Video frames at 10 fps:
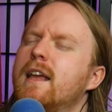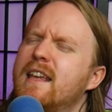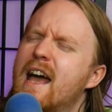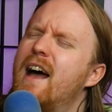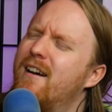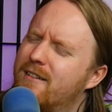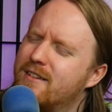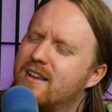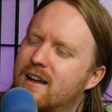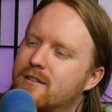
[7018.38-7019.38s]
Yeah,
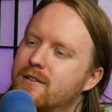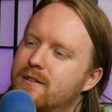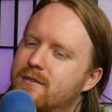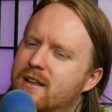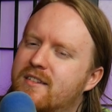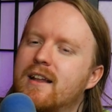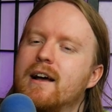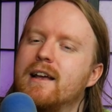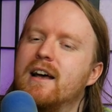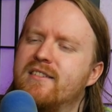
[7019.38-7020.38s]
exactly. You know? That's
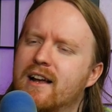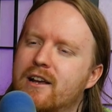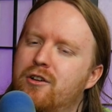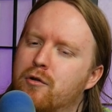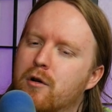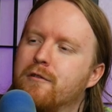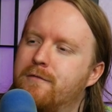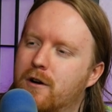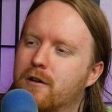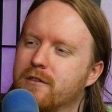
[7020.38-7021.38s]
not yeah, it's not your
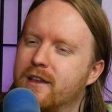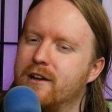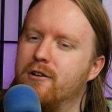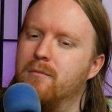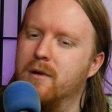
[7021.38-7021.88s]
fault that no.